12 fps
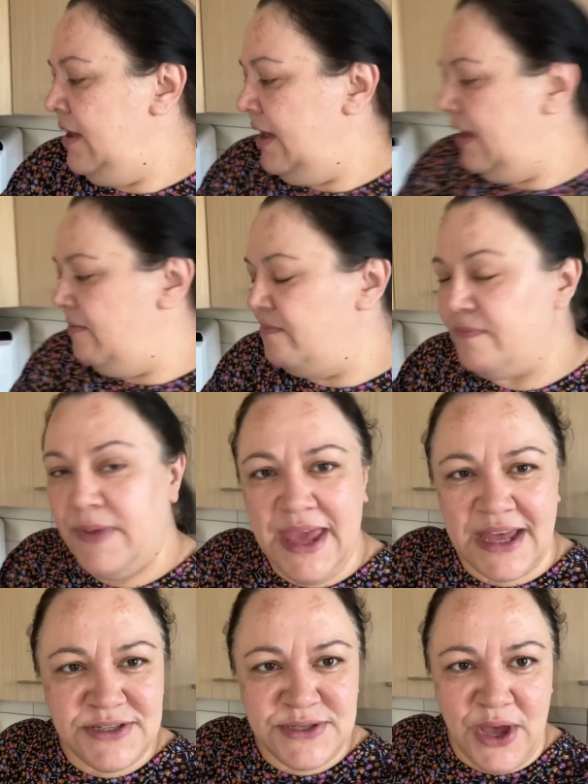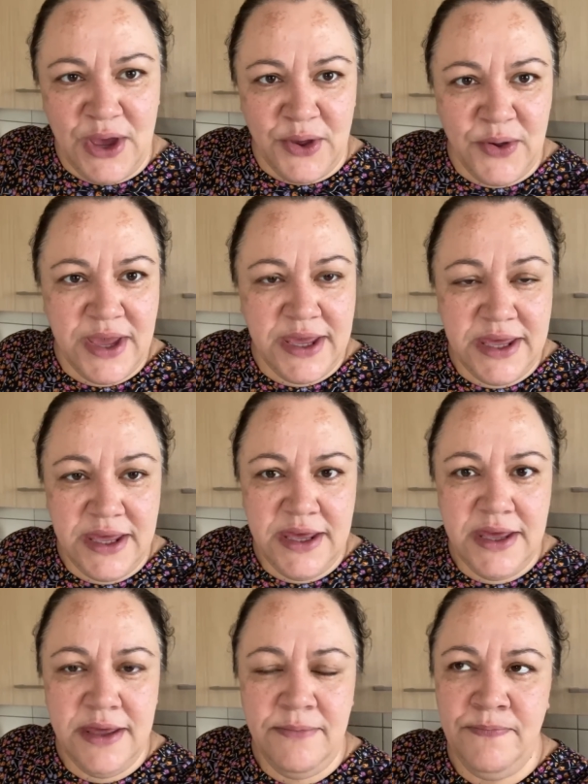Um, but yeah so
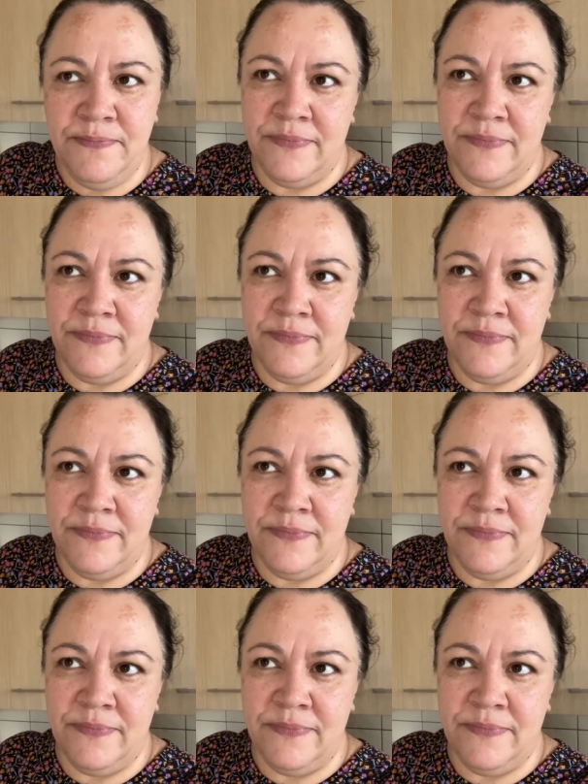he